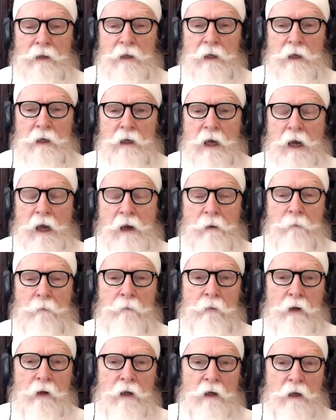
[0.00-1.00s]
came
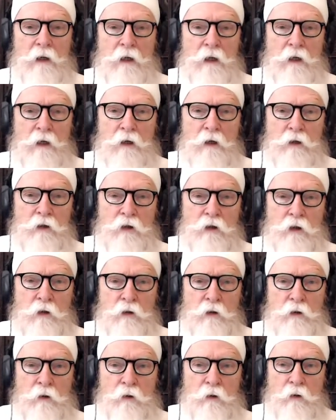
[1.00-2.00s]

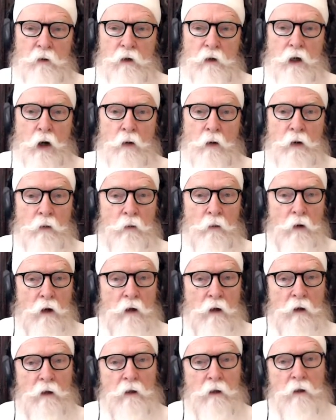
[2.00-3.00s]
to Goindwal
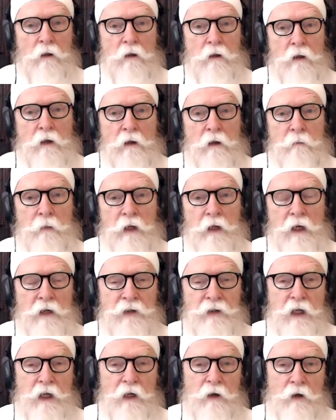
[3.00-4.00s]
because he
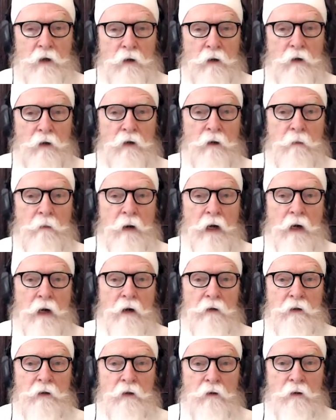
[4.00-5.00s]
had heard about
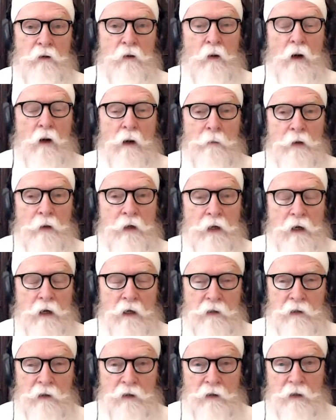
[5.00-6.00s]
Guru Amar
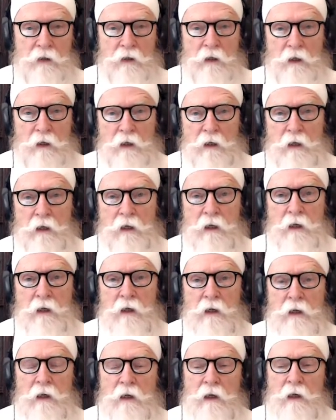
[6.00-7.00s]
Das,
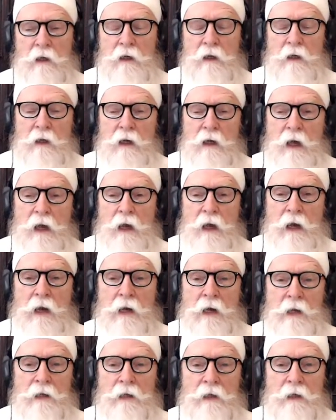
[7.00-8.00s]

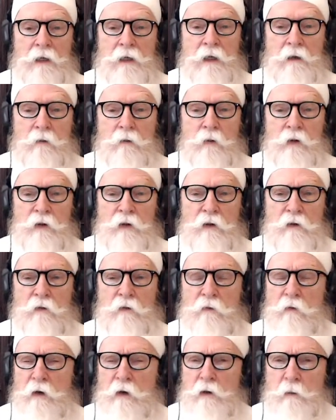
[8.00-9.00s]
and he was
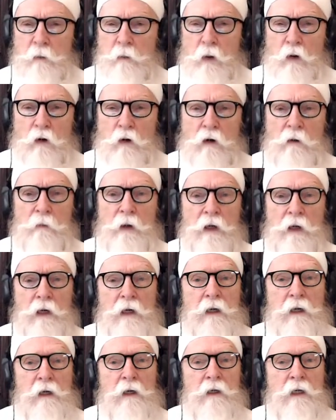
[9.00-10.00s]
very poor, but he
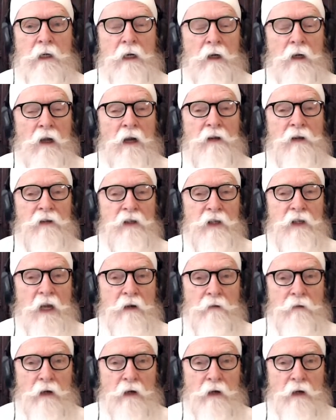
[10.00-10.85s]
did a lot of seva.